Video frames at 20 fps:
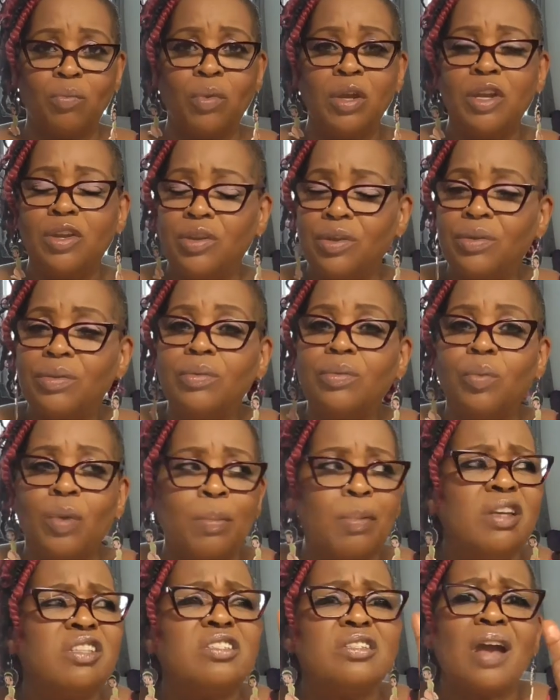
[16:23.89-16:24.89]
We do. We
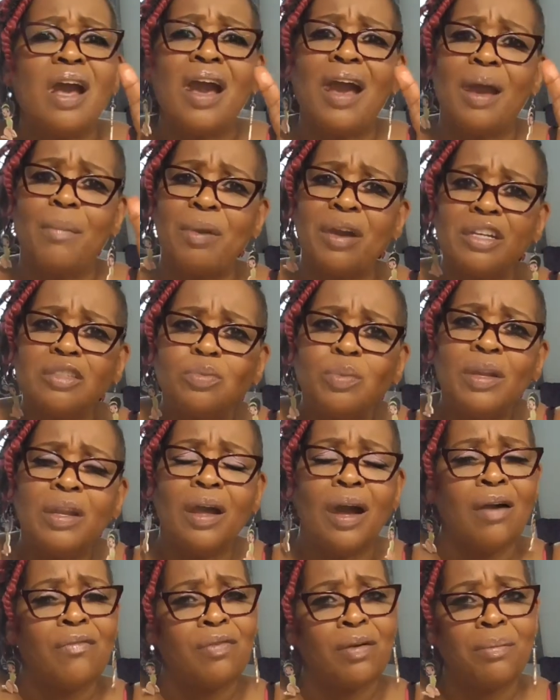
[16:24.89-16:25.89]
be sad because we
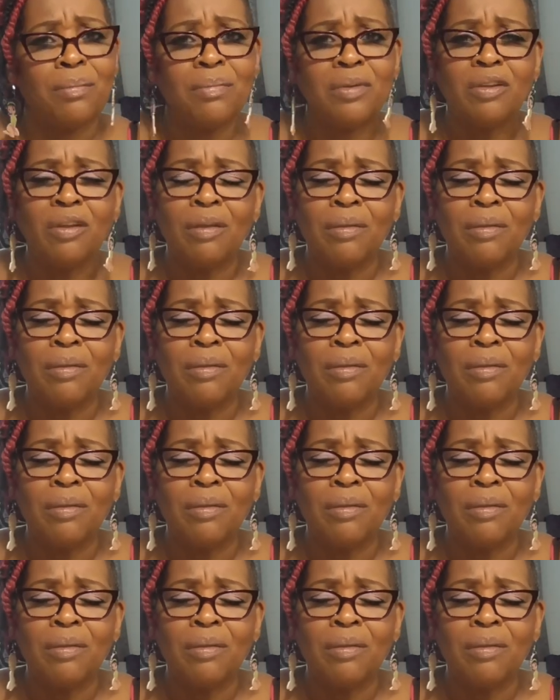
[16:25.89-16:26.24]
love them,